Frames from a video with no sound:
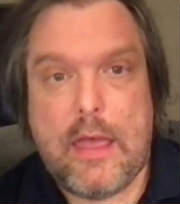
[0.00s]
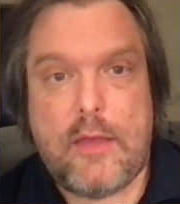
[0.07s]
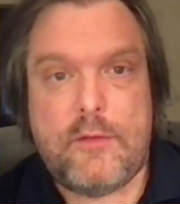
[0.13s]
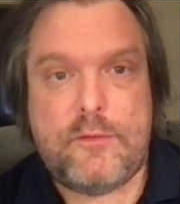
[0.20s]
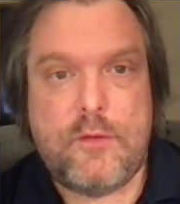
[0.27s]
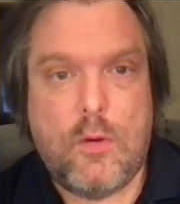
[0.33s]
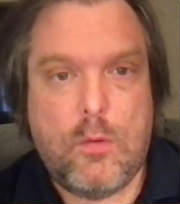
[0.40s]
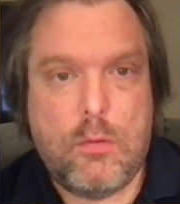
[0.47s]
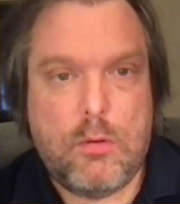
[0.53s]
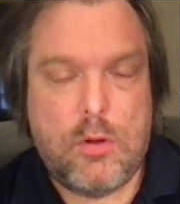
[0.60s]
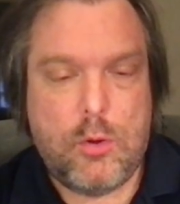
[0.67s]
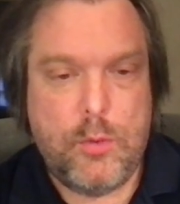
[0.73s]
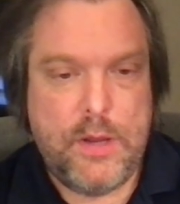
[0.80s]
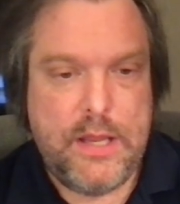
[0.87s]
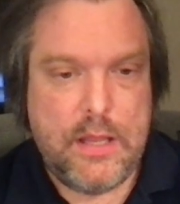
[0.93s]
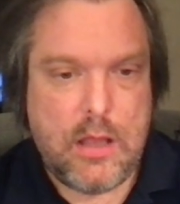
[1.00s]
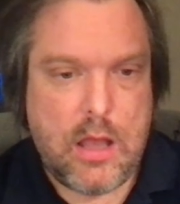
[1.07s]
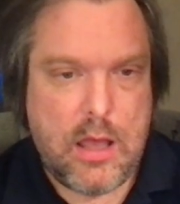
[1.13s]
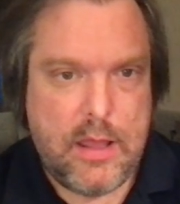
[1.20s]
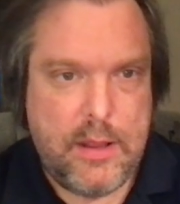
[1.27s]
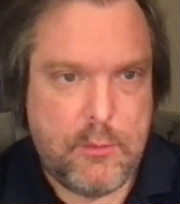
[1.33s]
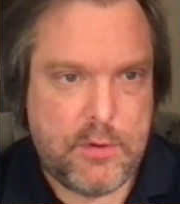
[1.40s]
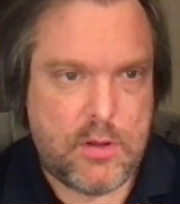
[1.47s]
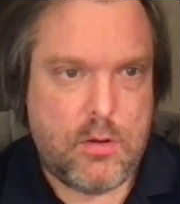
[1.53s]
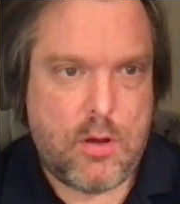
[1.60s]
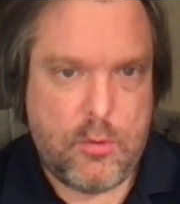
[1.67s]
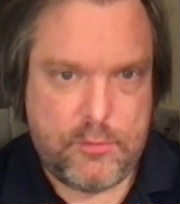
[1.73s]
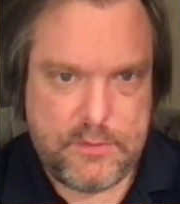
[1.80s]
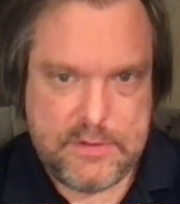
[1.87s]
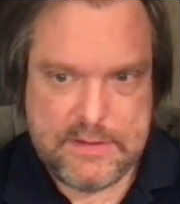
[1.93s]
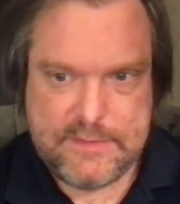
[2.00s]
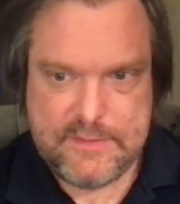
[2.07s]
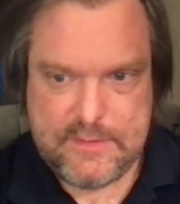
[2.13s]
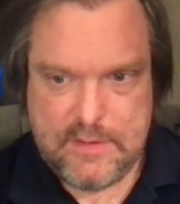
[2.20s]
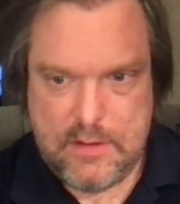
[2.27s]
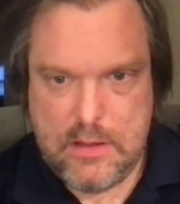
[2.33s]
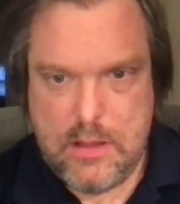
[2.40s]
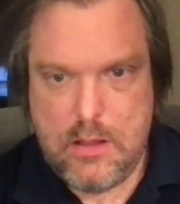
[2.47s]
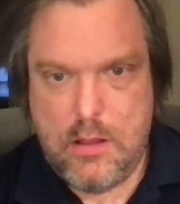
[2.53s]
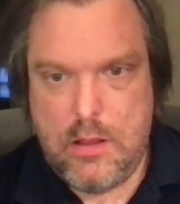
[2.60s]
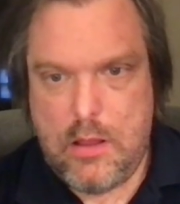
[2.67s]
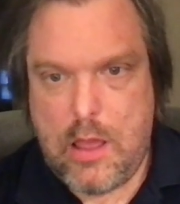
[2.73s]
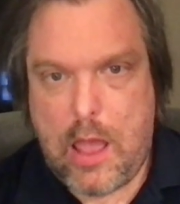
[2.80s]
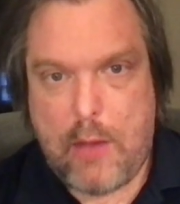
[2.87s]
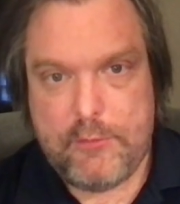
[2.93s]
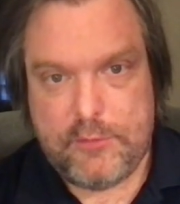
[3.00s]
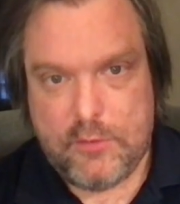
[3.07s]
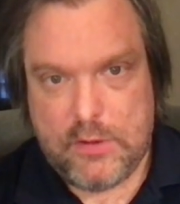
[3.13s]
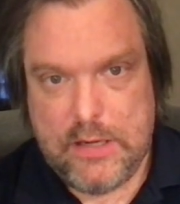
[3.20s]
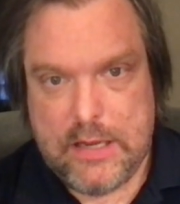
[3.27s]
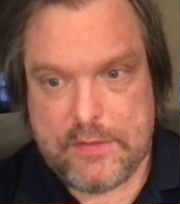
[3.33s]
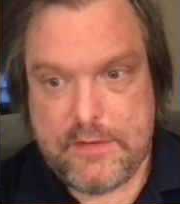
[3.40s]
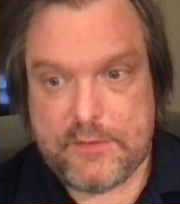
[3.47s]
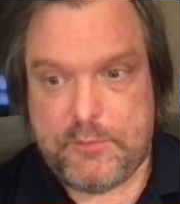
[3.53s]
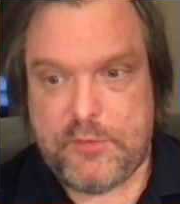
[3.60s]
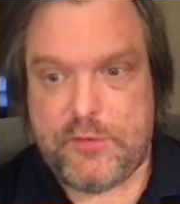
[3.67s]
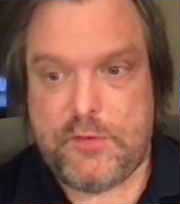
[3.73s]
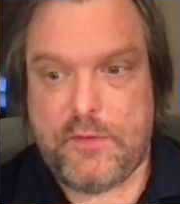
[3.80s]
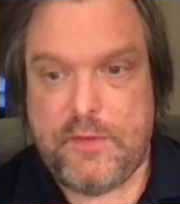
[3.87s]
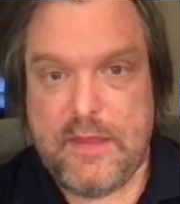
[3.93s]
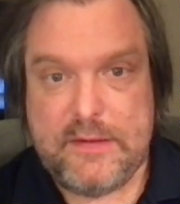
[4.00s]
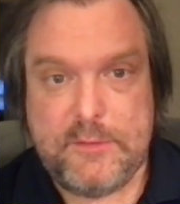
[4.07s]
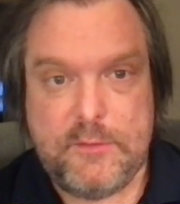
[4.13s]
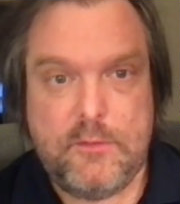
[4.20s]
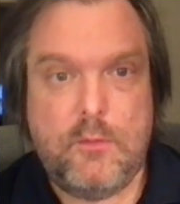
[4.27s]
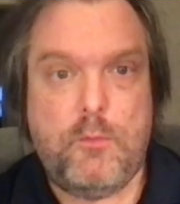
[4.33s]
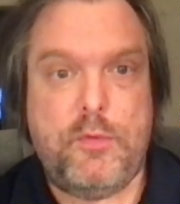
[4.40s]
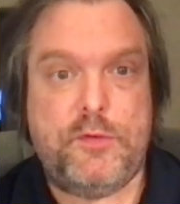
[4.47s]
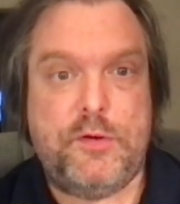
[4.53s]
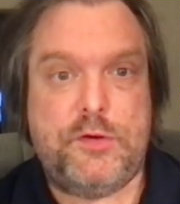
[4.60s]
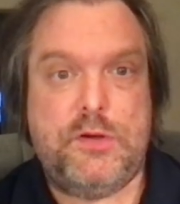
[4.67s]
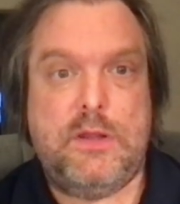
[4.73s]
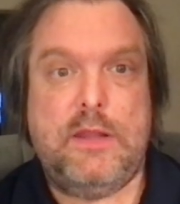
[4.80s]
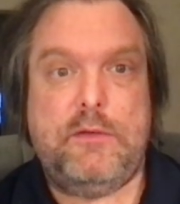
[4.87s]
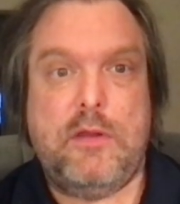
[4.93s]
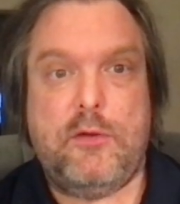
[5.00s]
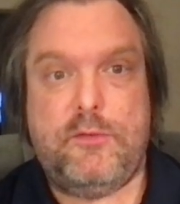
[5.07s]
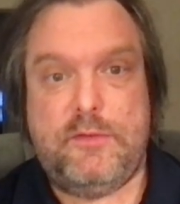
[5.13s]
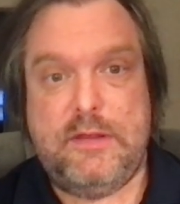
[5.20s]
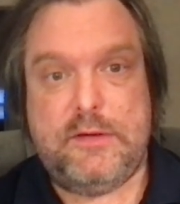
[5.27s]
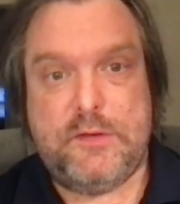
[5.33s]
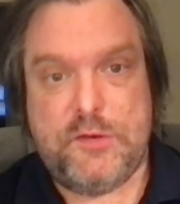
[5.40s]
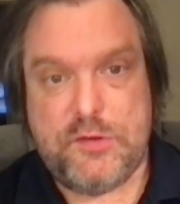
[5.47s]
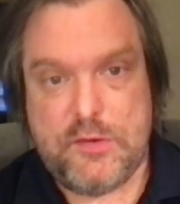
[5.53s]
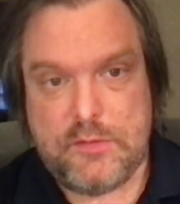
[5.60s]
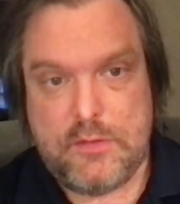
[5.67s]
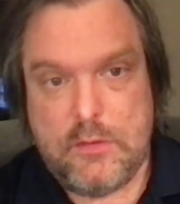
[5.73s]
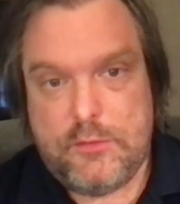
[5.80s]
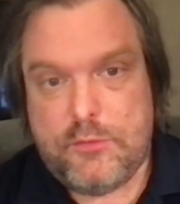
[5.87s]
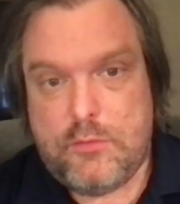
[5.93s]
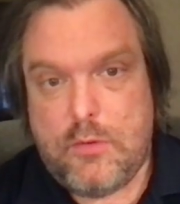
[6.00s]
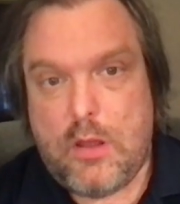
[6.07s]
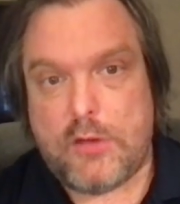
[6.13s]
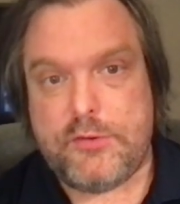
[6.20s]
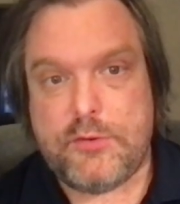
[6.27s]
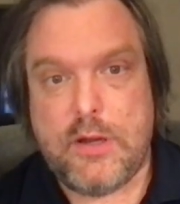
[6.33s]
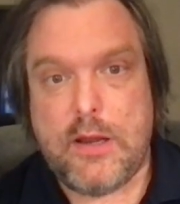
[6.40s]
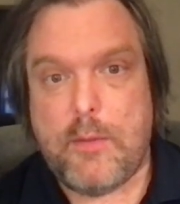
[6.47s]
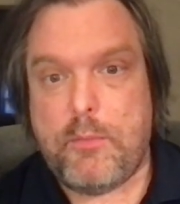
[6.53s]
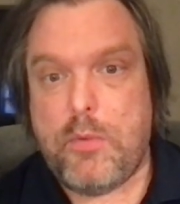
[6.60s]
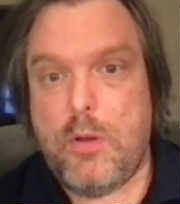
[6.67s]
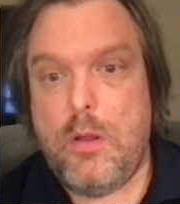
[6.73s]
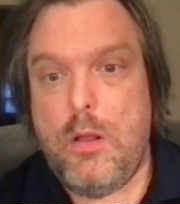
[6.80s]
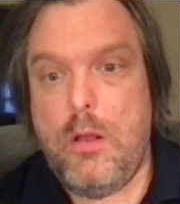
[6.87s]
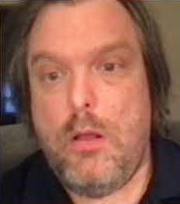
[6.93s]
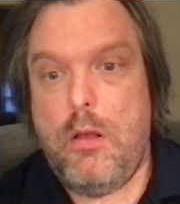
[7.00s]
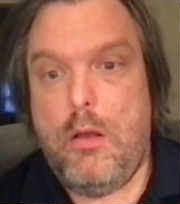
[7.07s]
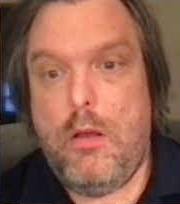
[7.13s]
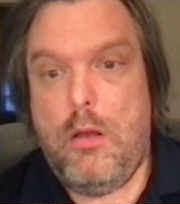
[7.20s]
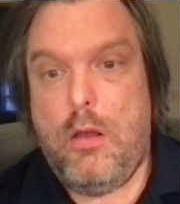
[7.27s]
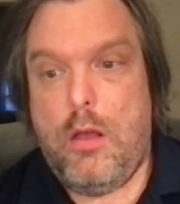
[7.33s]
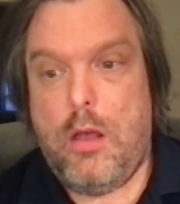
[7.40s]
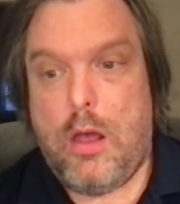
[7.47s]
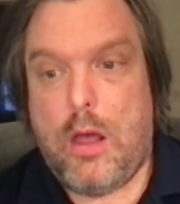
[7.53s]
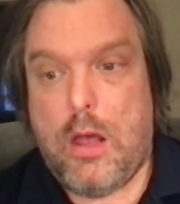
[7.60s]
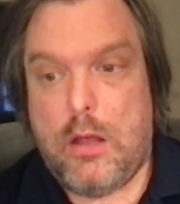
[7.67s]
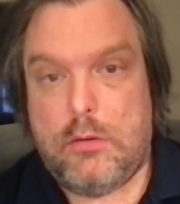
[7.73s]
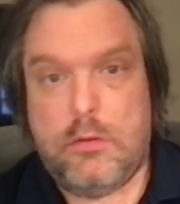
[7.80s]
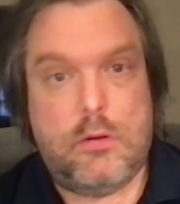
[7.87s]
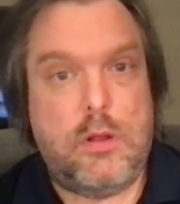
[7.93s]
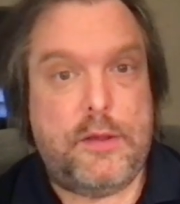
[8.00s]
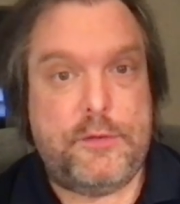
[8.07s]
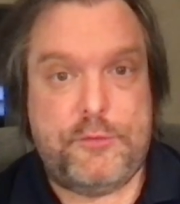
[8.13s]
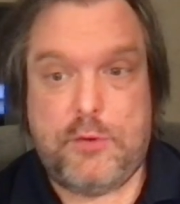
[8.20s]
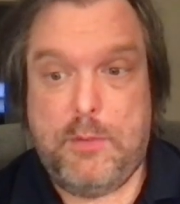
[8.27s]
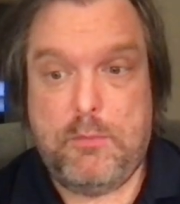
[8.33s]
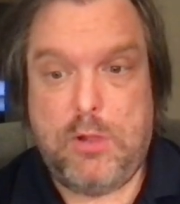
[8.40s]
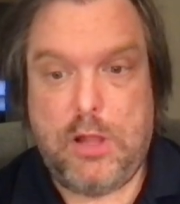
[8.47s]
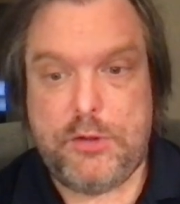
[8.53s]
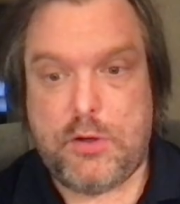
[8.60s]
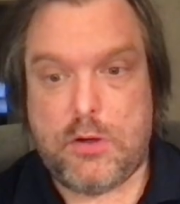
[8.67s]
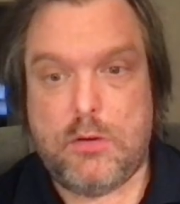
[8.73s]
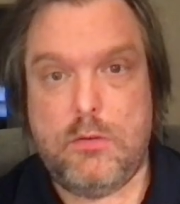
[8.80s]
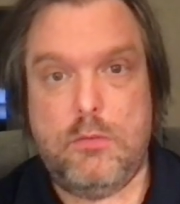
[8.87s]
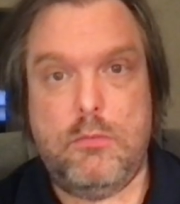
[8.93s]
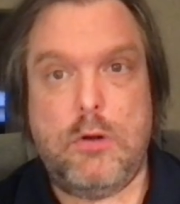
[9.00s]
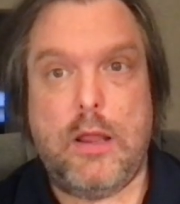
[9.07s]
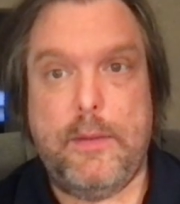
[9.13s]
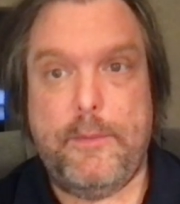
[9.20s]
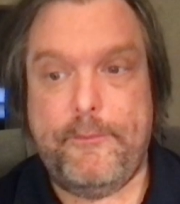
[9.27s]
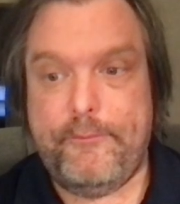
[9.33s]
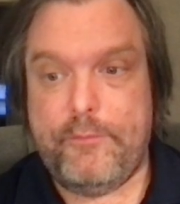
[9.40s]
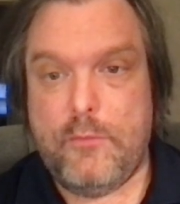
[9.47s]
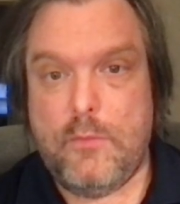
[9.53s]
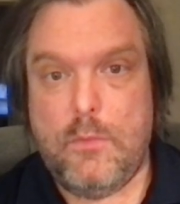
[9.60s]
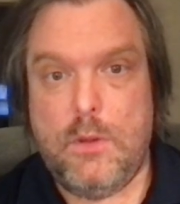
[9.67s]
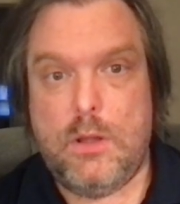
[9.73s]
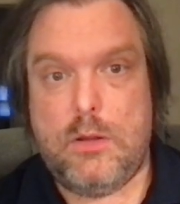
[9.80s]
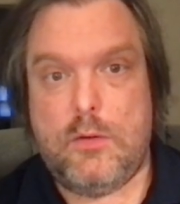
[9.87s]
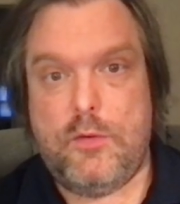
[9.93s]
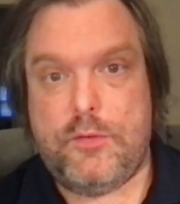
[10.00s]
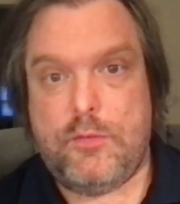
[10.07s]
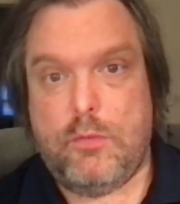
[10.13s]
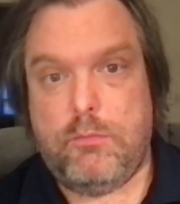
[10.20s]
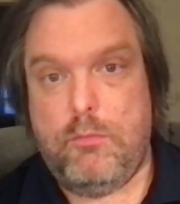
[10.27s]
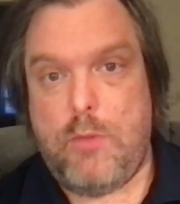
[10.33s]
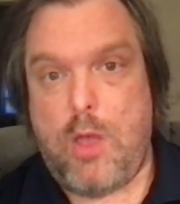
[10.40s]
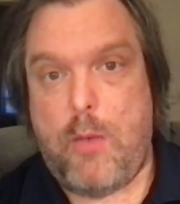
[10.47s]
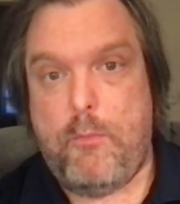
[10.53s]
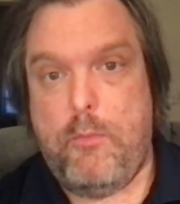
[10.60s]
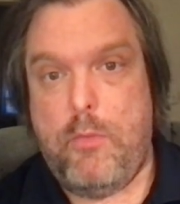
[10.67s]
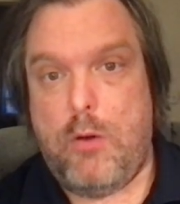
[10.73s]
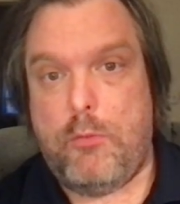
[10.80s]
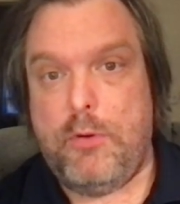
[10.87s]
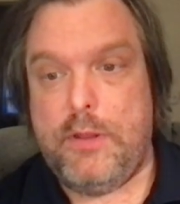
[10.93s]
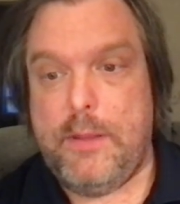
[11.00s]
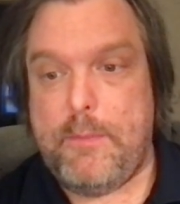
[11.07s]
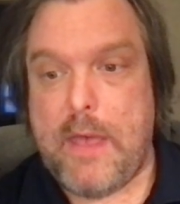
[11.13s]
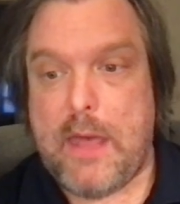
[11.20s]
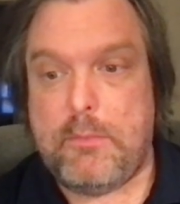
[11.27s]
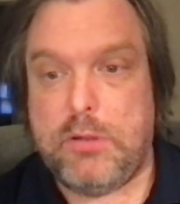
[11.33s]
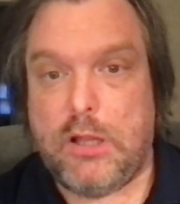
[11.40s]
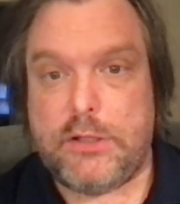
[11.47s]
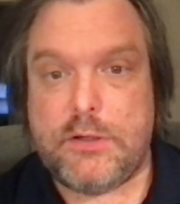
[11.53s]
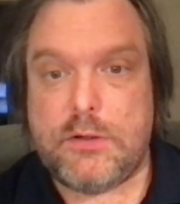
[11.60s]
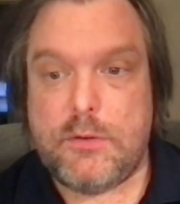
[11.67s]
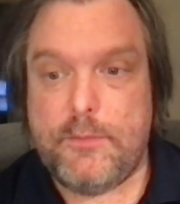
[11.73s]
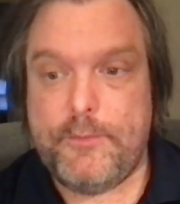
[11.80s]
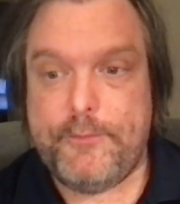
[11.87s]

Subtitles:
So queen. Here we go. Oh, this. I was looking at this position. This position. This is just a straight up extreme blunder, right? Just a really bad blunder.